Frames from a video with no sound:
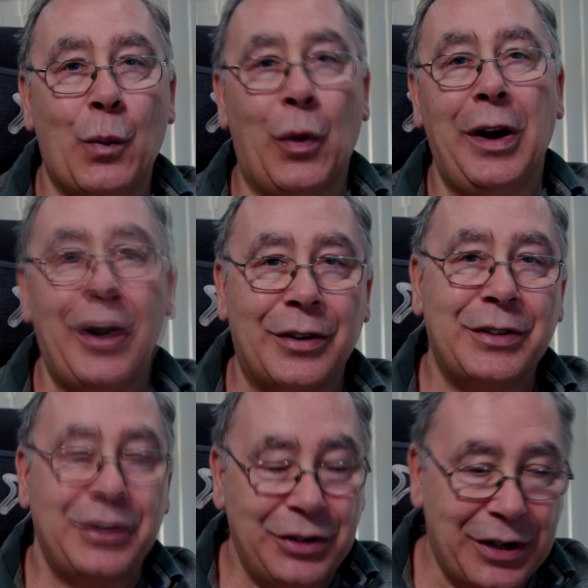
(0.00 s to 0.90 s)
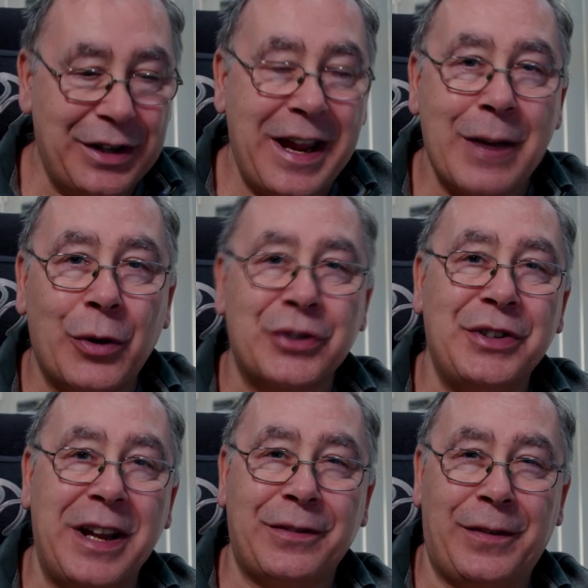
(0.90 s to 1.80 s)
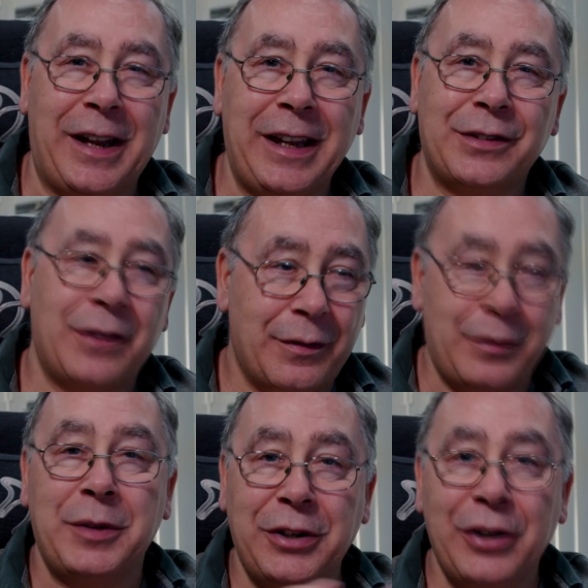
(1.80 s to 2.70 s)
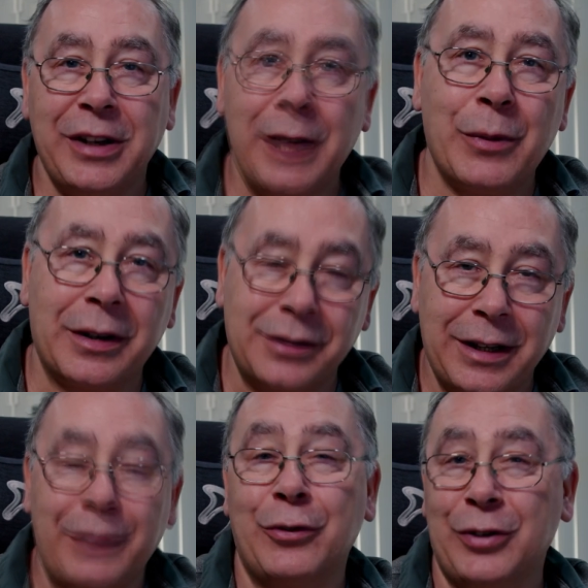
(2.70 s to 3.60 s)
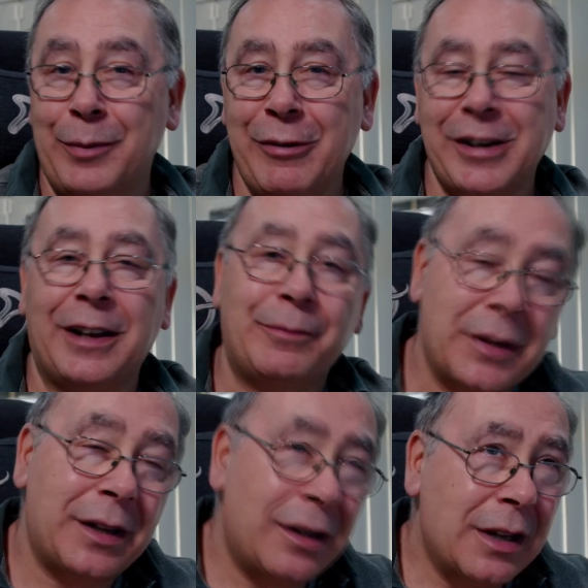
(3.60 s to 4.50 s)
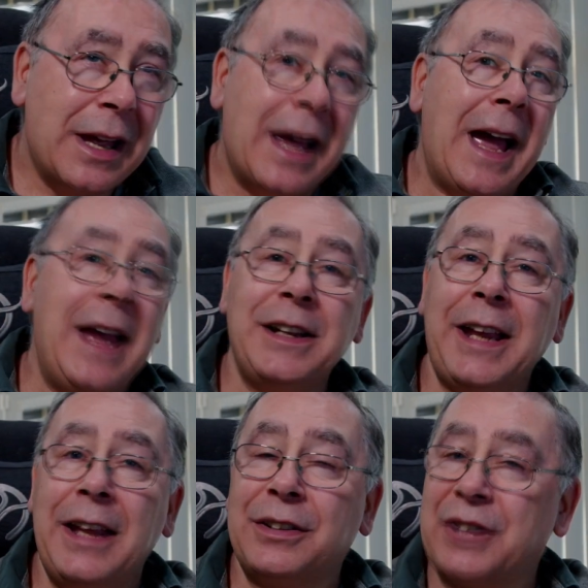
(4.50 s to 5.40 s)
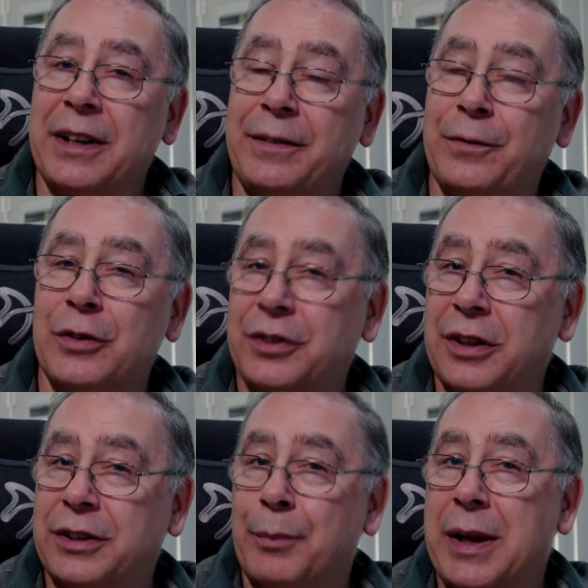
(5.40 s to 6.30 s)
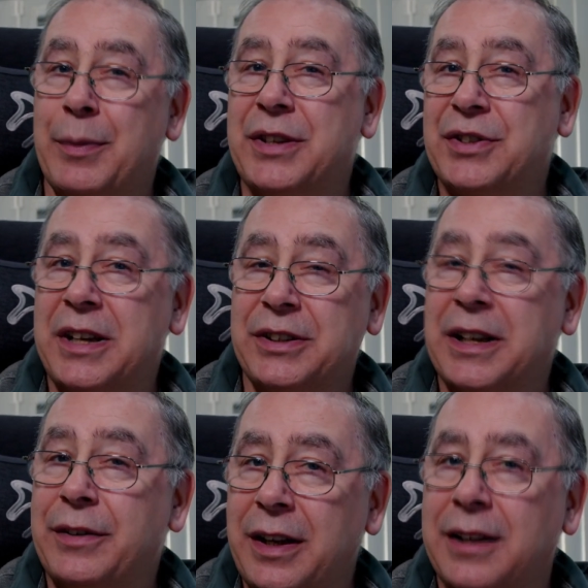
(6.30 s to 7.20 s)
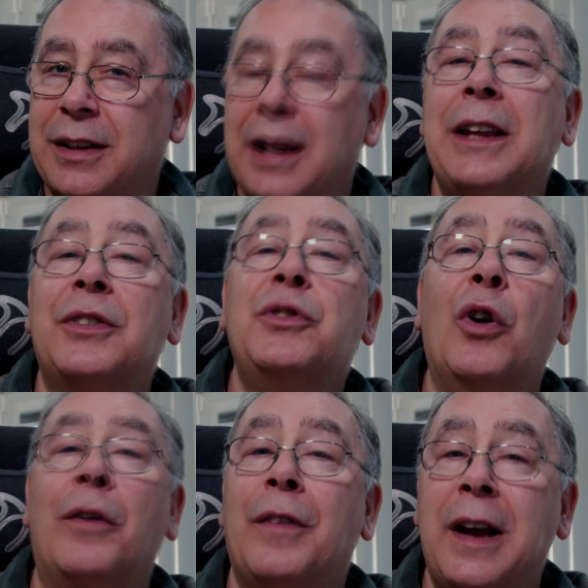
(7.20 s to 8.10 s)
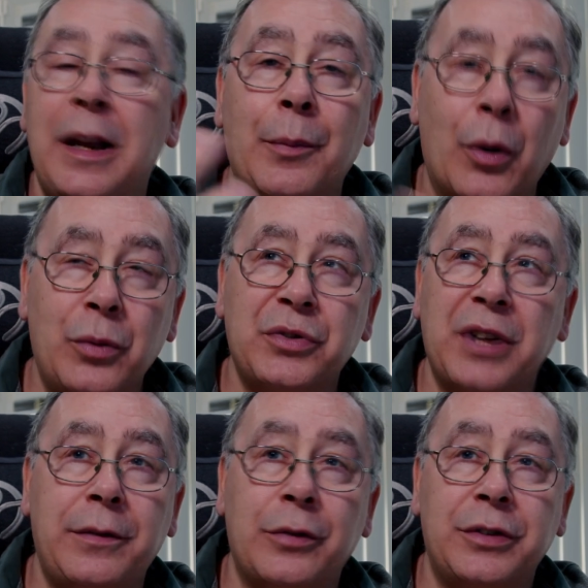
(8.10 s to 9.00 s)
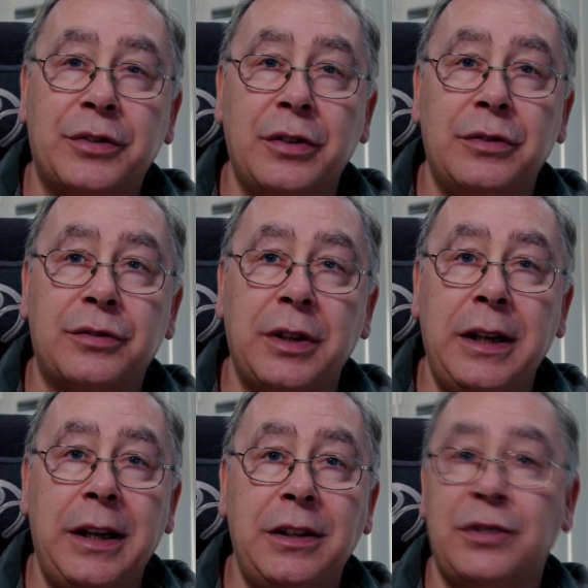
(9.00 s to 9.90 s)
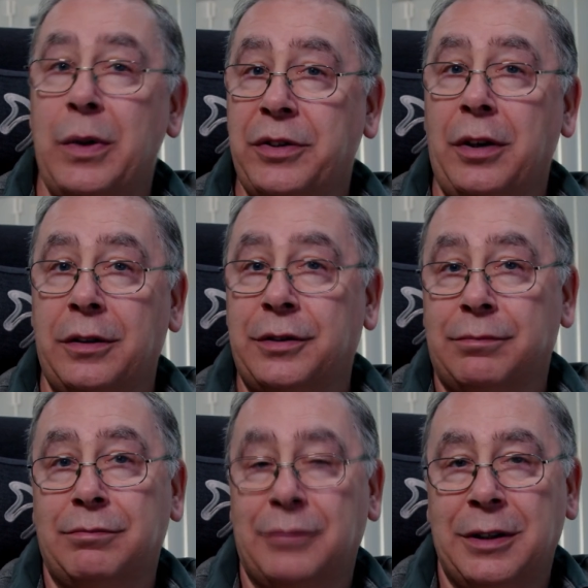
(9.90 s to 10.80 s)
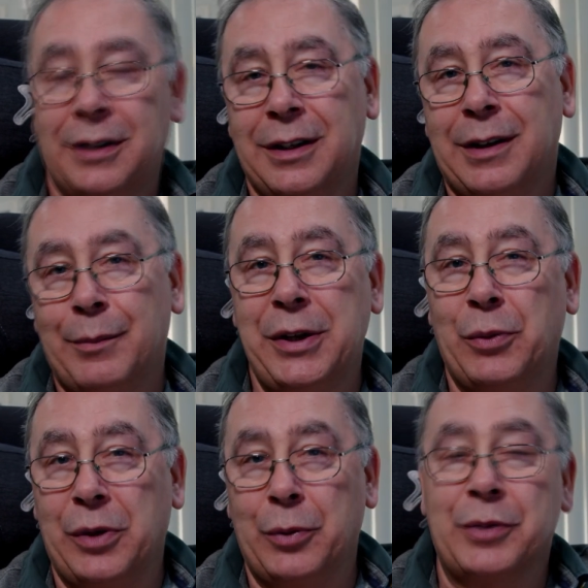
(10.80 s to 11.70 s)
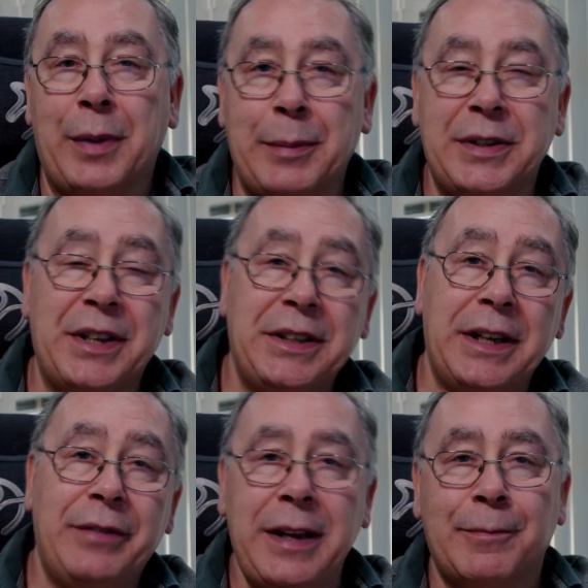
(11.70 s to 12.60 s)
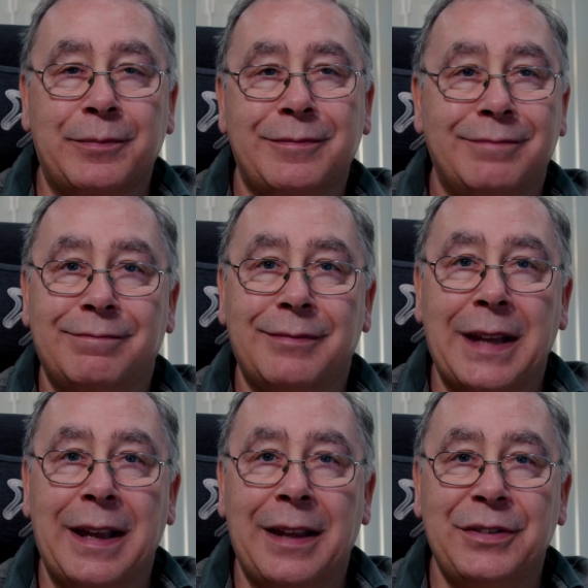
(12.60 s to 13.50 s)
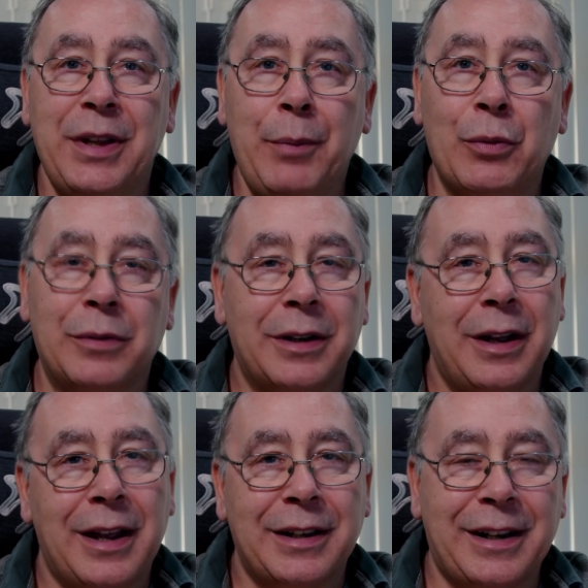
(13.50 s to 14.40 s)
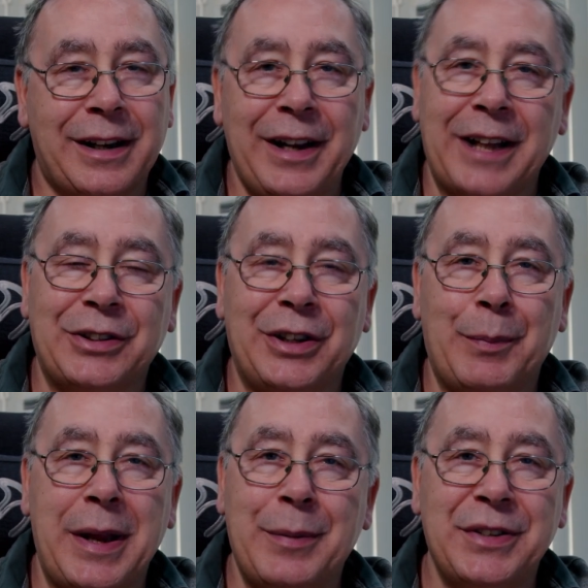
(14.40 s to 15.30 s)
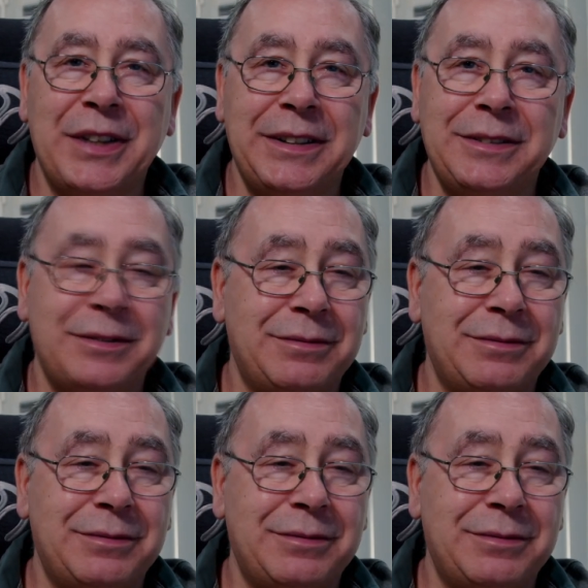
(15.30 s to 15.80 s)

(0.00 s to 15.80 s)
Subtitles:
Voila, you can now watch Netflix from the UK one if you're in America. And again, say for instance a BBC TV, it's not available, say for instance in Switzerland, but you want to watch BBC TV. Simple. Connect to the BBC